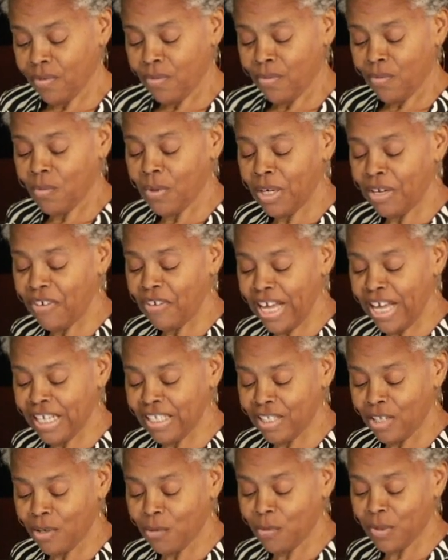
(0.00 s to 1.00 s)
would have had
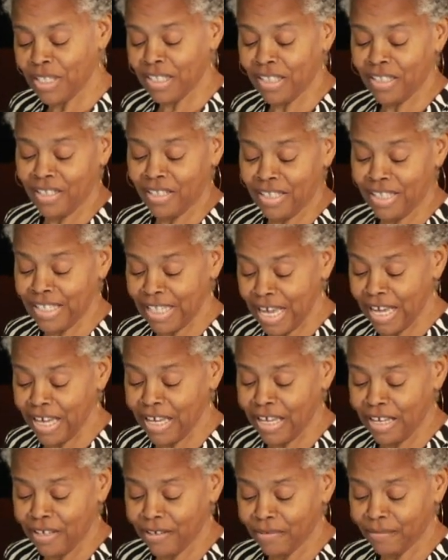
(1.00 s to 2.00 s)
someone
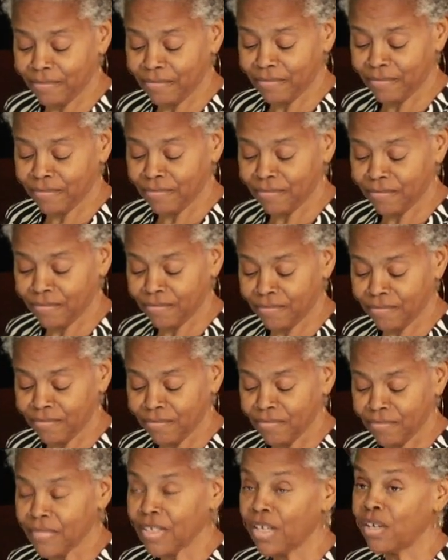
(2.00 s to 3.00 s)
saying,
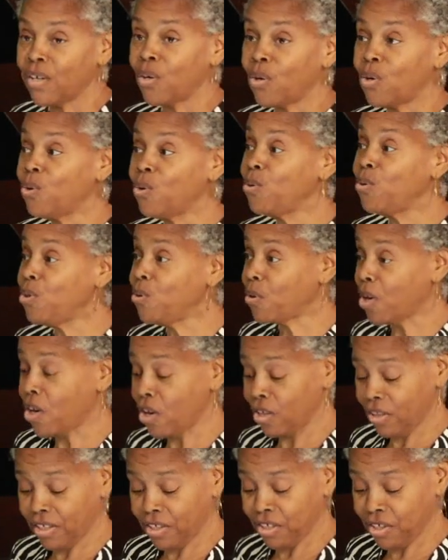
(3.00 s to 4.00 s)
"Who you
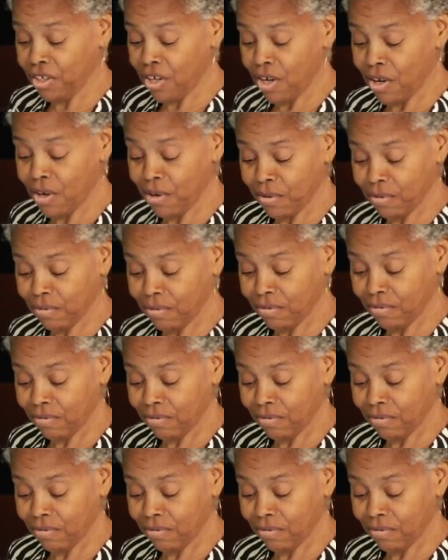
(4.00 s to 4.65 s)
calling a dog?"